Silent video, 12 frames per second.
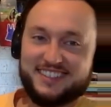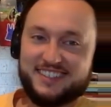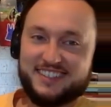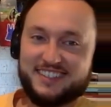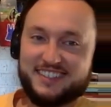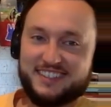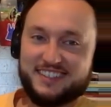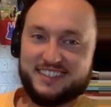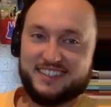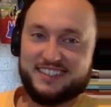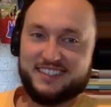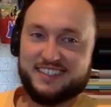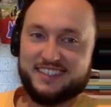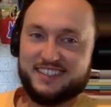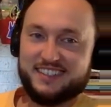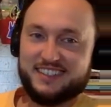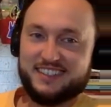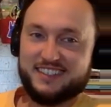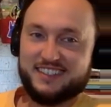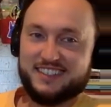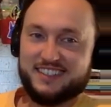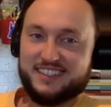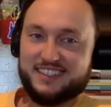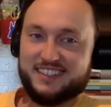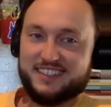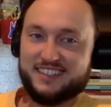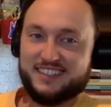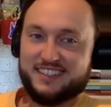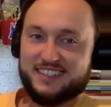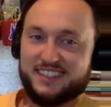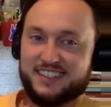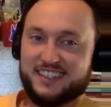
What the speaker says: This person isn't speaking.